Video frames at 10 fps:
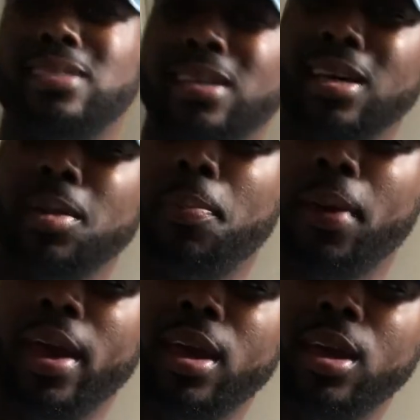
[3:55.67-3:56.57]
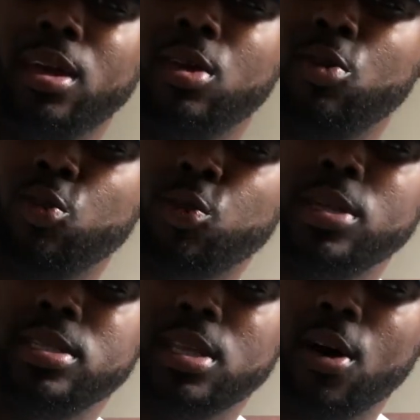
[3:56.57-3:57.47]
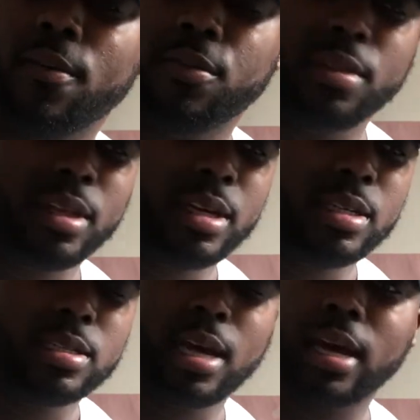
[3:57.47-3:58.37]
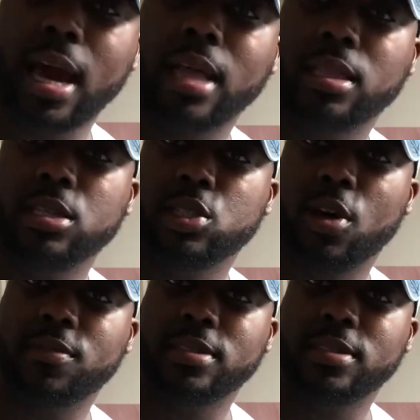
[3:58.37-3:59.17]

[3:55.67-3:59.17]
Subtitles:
did pay resale for these. I got these off